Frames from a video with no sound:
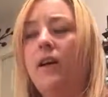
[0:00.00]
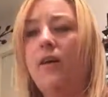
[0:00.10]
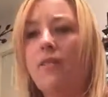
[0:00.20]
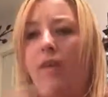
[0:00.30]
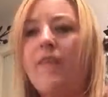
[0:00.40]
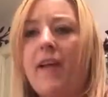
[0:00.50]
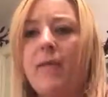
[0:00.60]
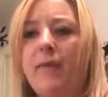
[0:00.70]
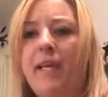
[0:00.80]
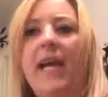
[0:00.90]
of our
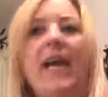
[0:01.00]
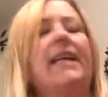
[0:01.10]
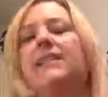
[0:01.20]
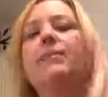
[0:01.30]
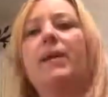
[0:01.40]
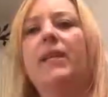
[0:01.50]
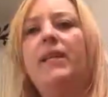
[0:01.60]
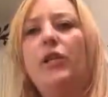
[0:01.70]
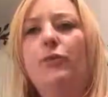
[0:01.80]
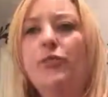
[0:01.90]
family has
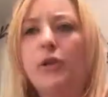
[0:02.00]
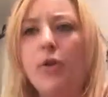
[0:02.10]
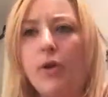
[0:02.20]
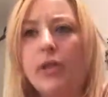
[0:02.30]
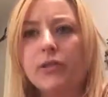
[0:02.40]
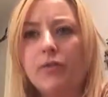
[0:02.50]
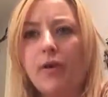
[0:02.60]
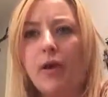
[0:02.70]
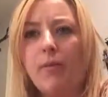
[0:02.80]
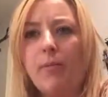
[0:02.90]
been using oils
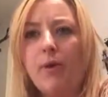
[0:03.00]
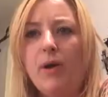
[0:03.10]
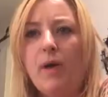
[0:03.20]
from.